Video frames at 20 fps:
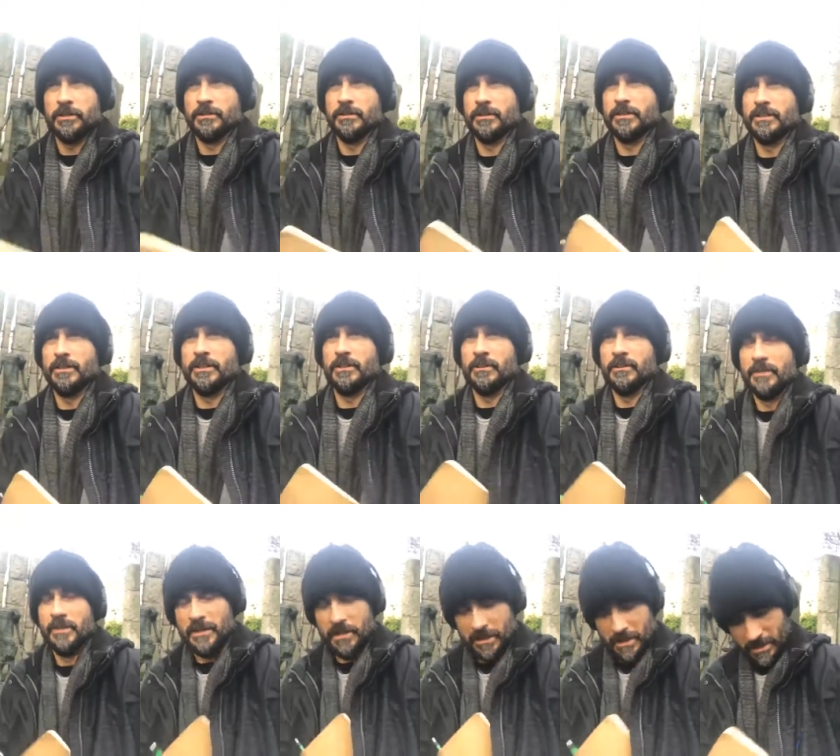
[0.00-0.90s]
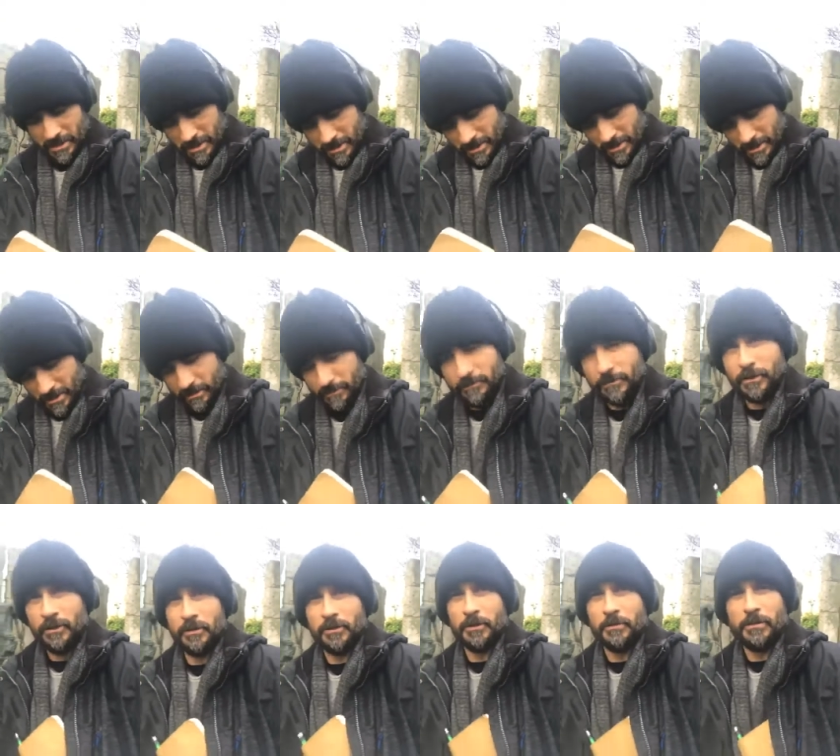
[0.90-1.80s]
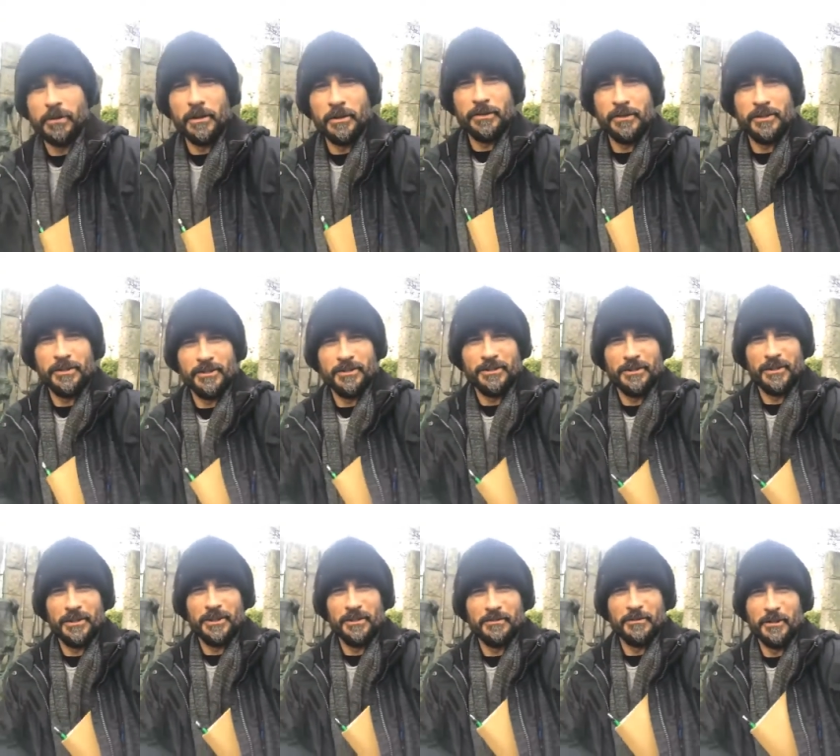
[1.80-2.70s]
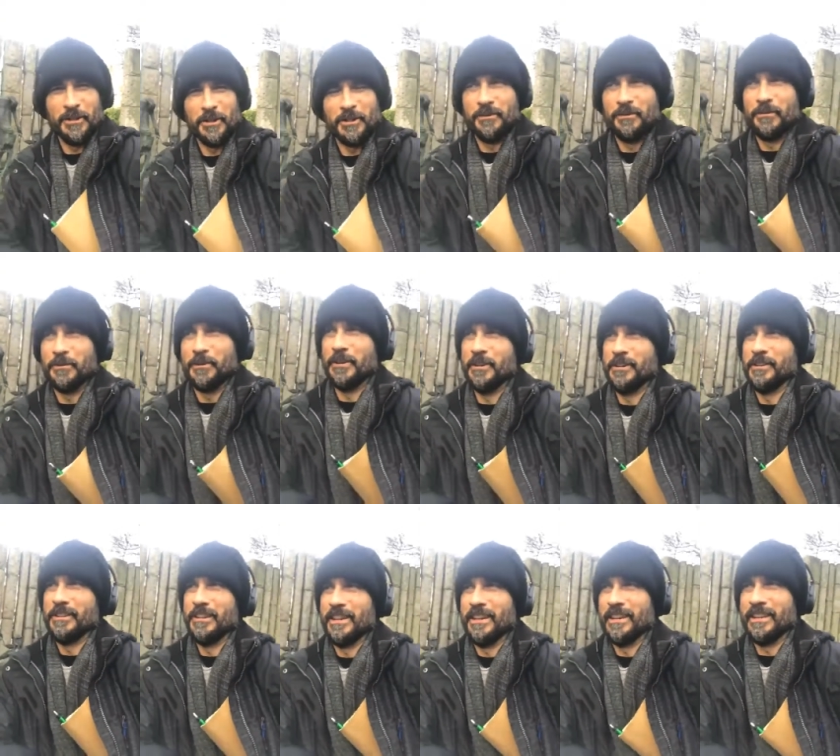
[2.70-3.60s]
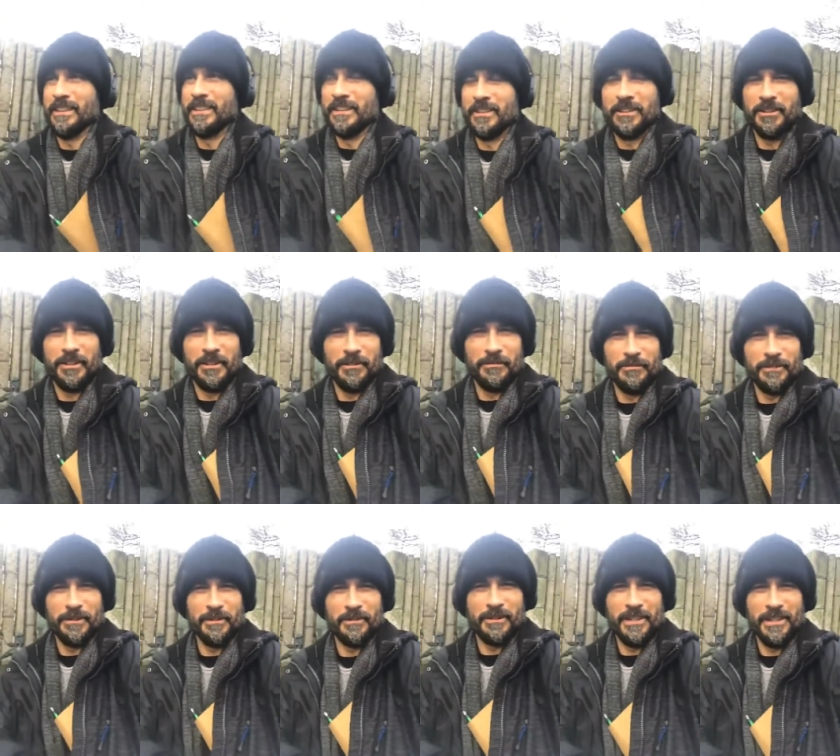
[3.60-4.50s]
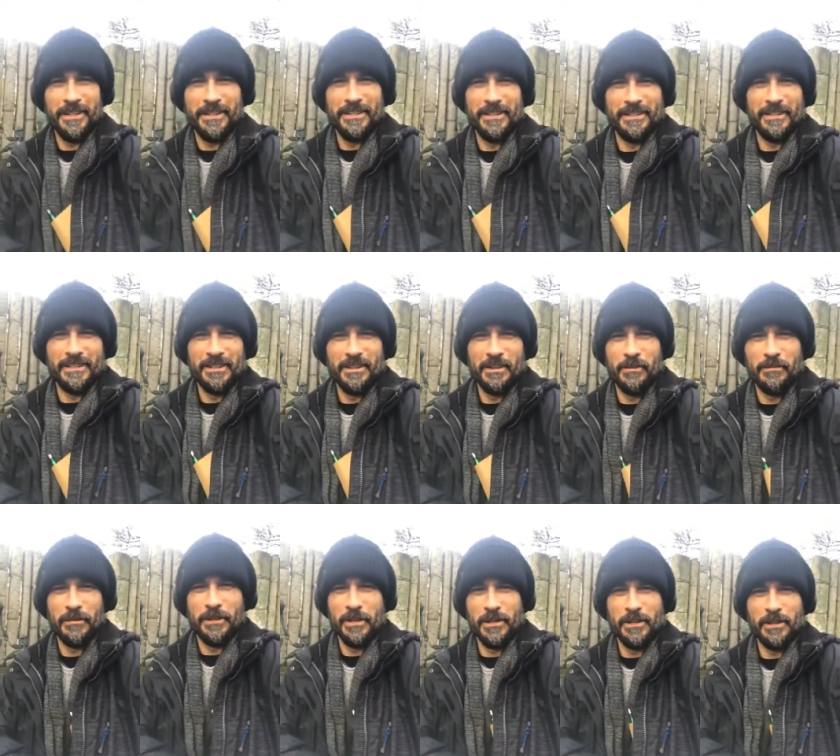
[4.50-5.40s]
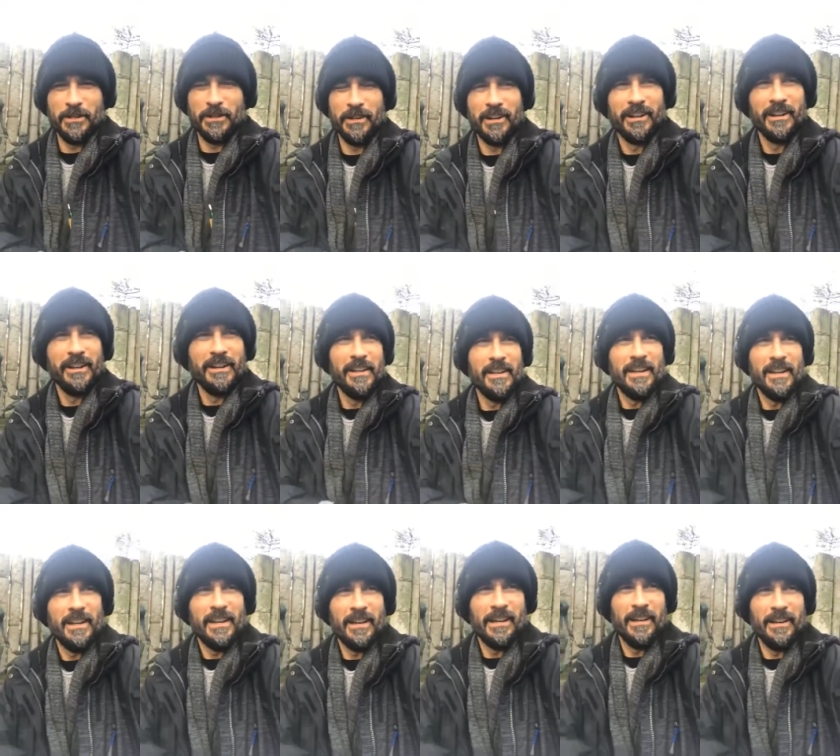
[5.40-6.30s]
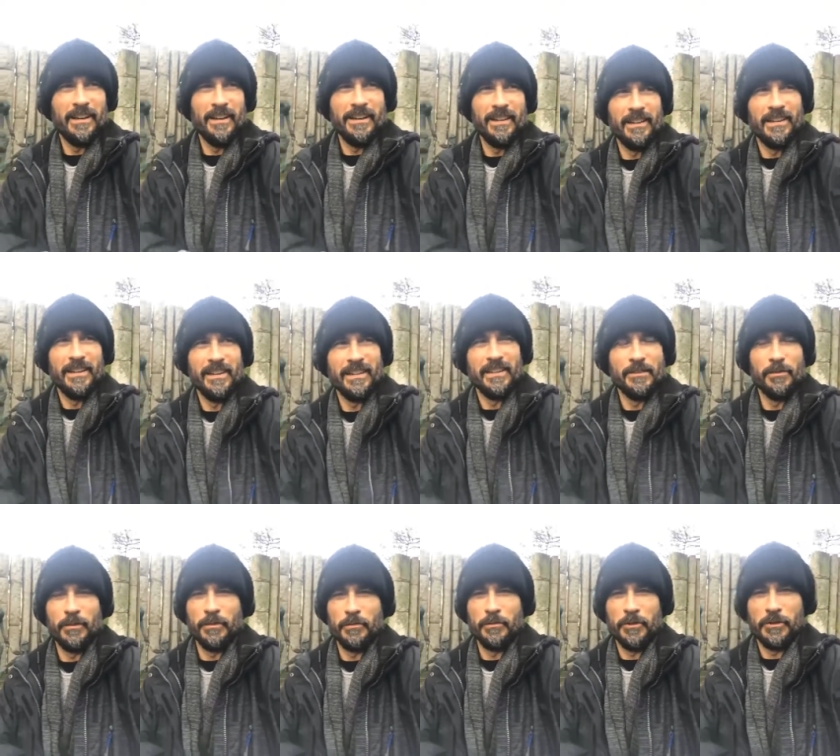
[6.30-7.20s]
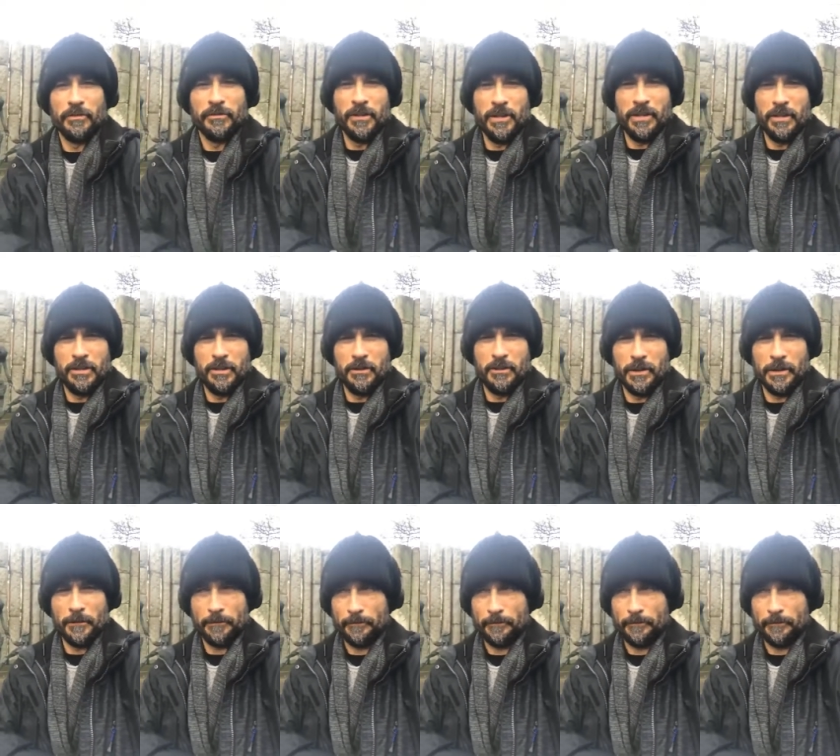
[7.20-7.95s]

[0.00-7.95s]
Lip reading: So I feel your posts are doing good work in the world, and I think you're going to fit right in over here in the Reward of Not Knowing.